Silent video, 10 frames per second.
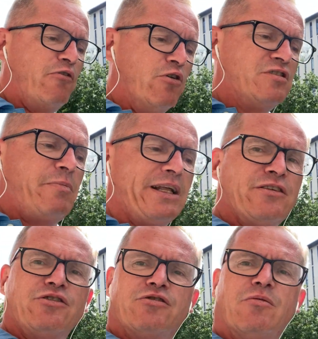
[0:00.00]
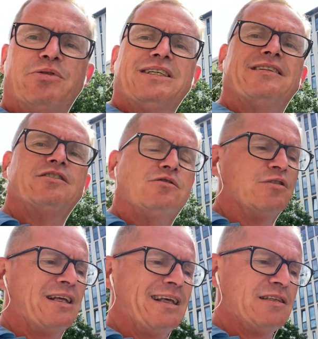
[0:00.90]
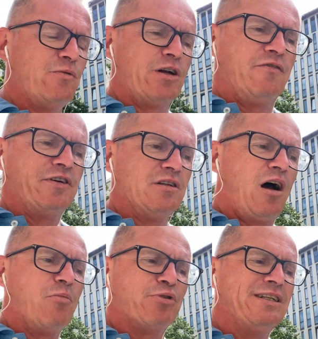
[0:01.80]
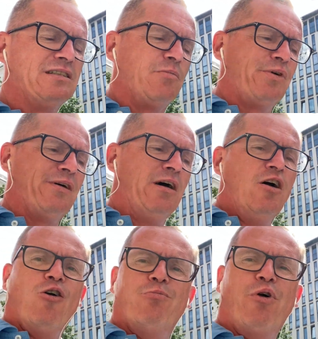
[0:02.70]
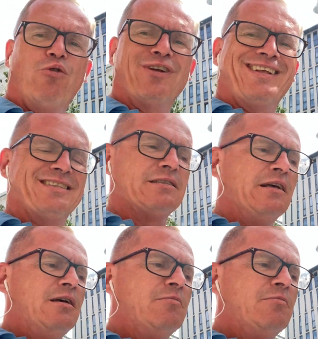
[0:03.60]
fought by the European Union as one of our principal opponents